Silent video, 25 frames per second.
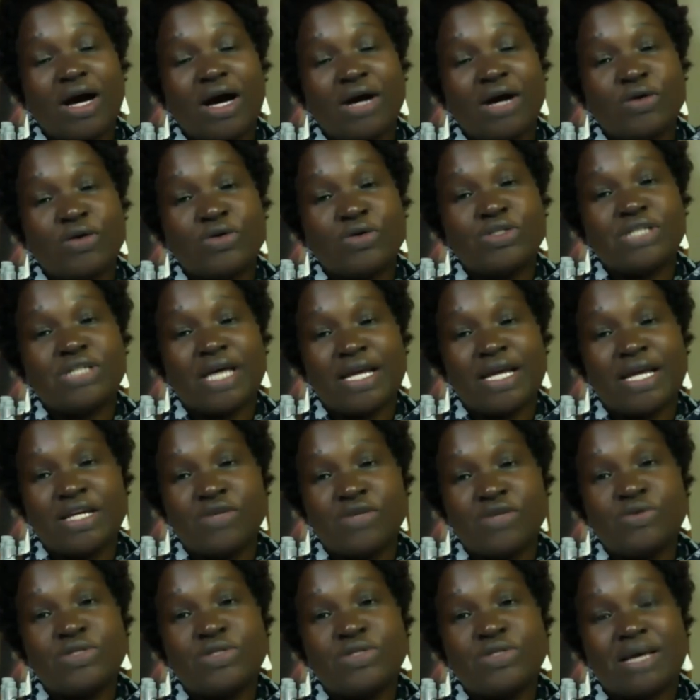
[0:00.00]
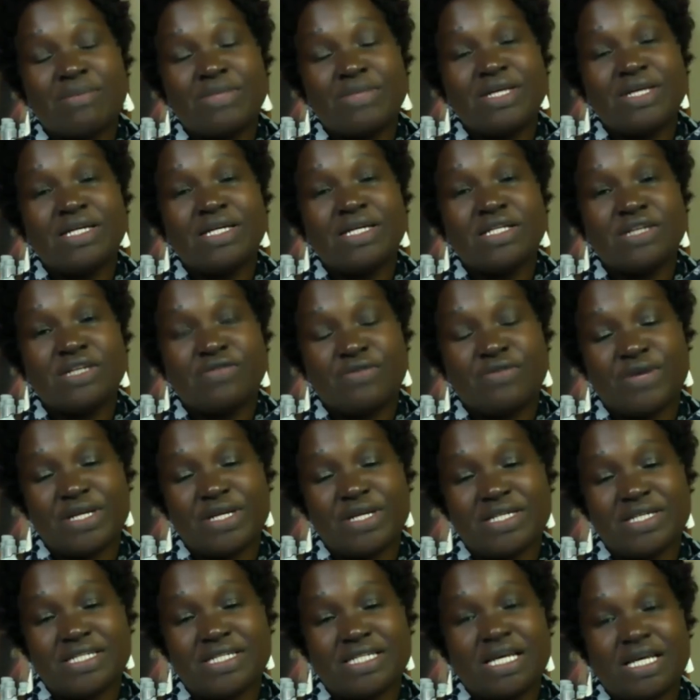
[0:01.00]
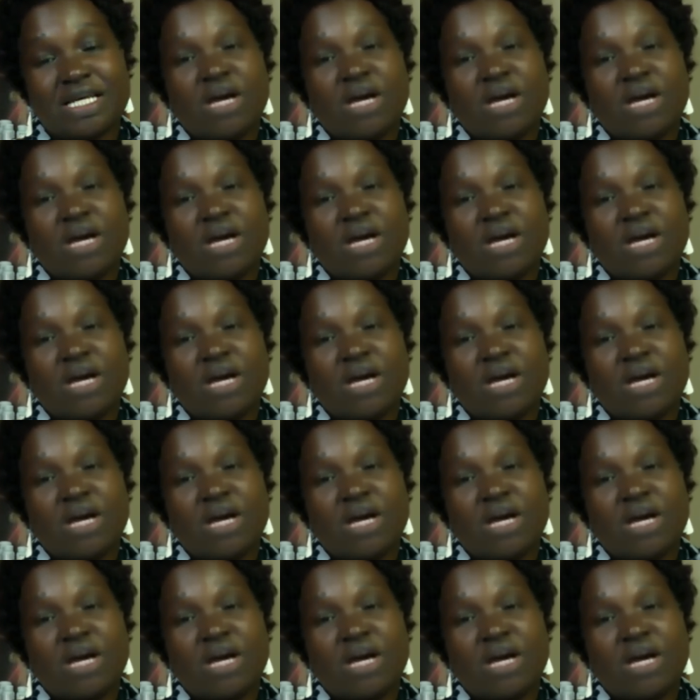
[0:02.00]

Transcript: out and do something different.